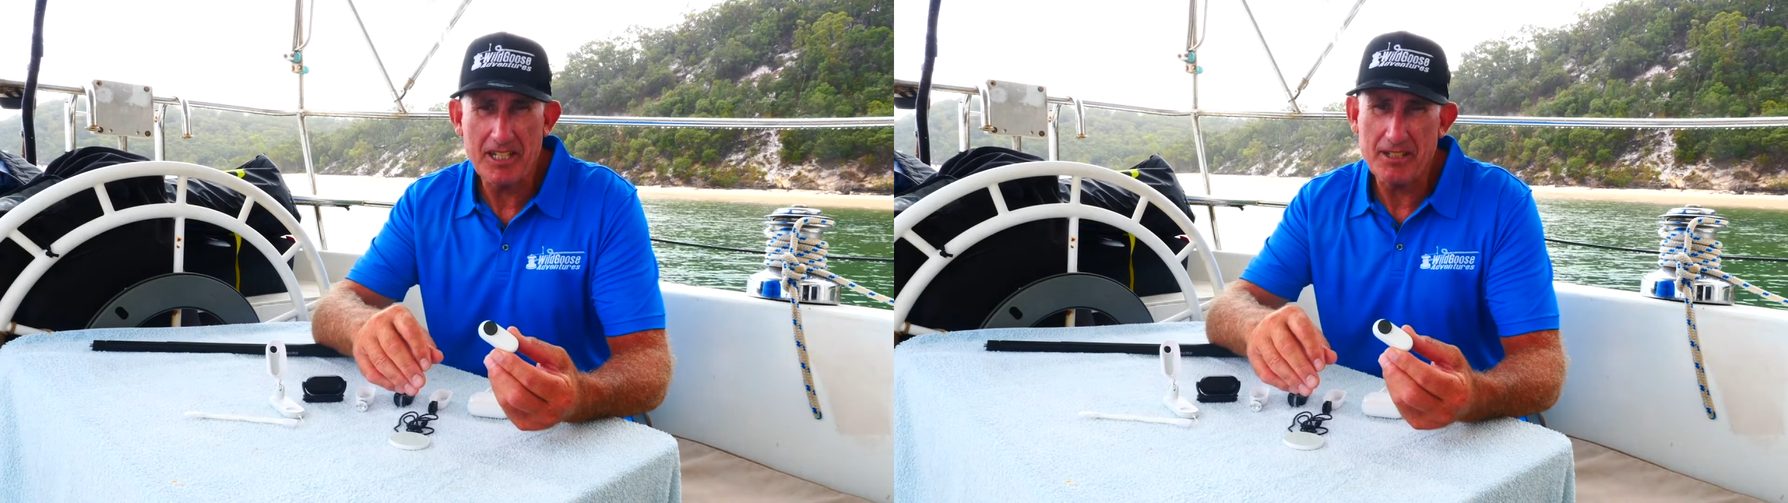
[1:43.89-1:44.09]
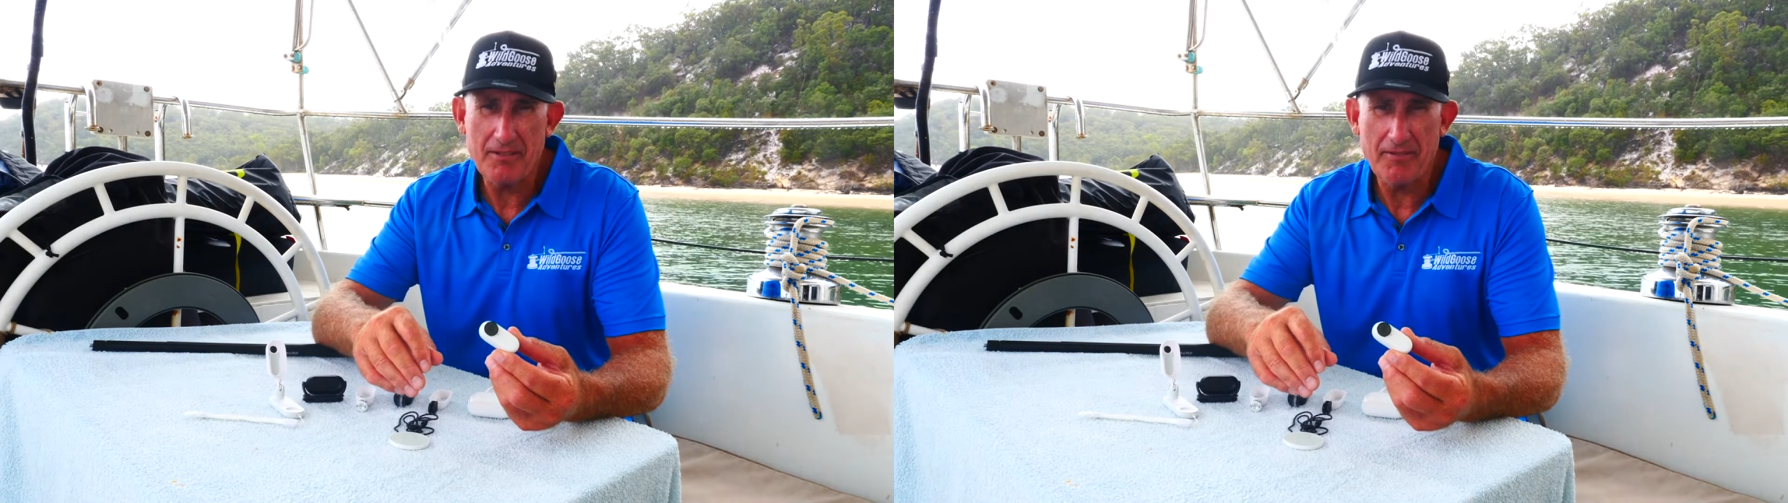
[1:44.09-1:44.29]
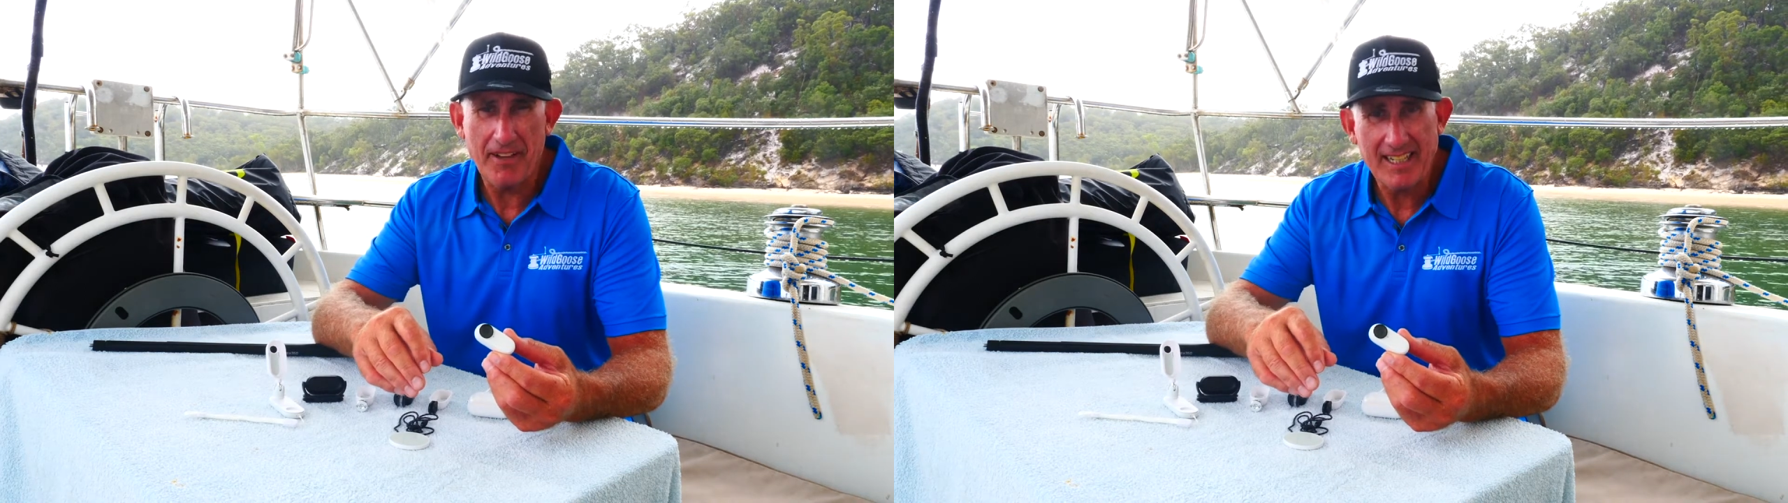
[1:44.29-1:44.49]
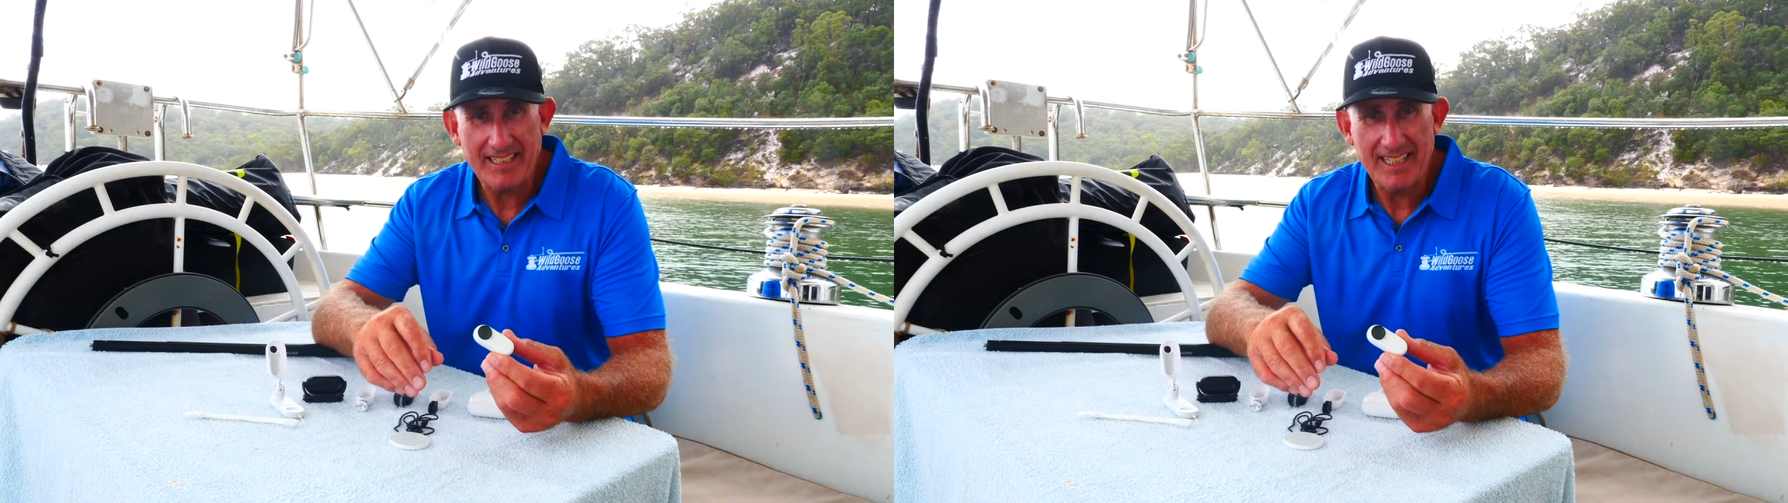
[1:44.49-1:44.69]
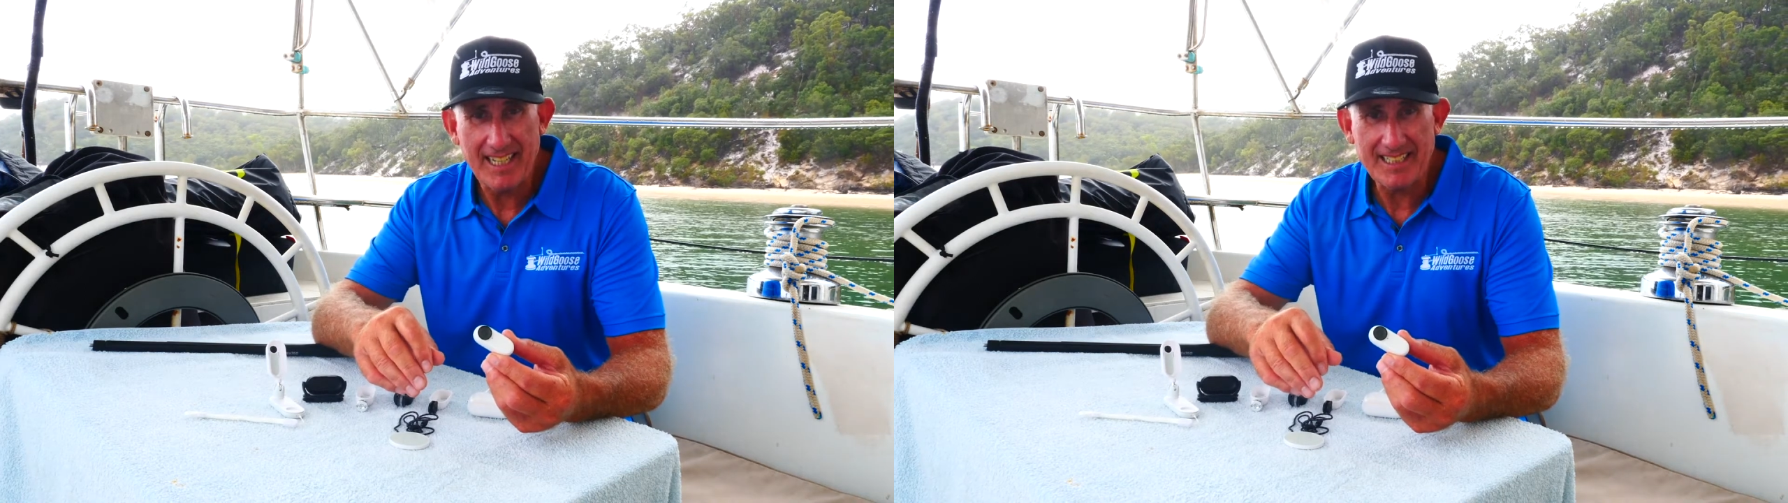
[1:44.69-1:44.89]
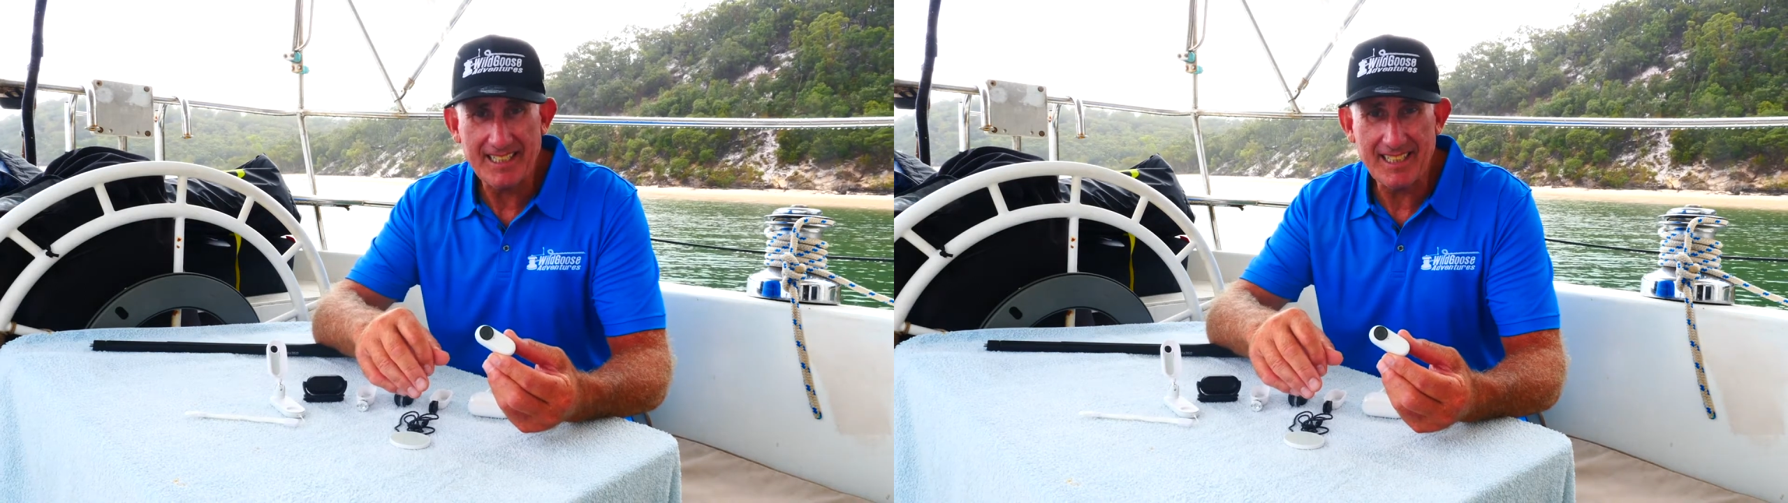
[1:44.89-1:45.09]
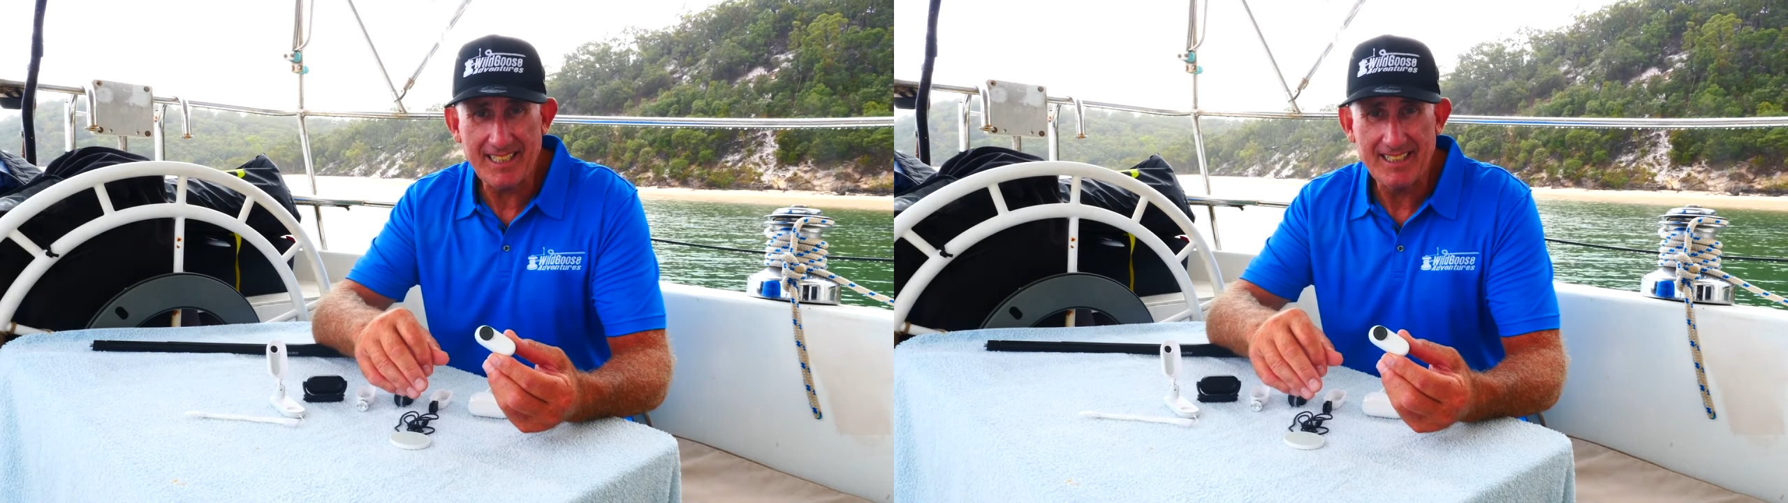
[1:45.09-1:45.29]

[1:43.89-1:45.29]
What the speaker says: is fantastic.